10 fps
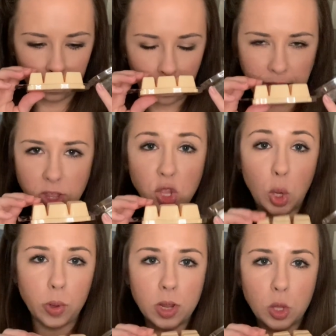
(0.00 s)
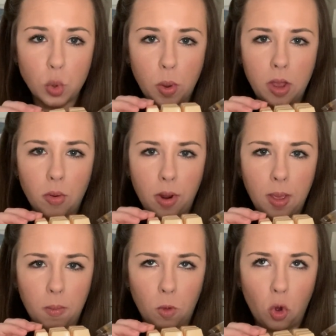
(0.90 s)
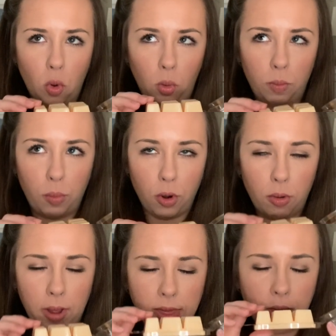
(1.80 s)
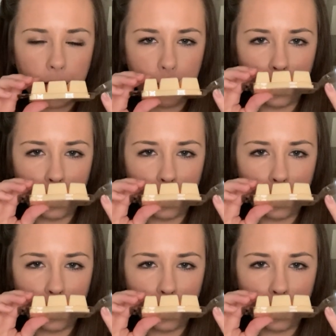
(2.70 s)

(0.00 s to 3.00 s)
like the salted sweet cream cold brew, I think.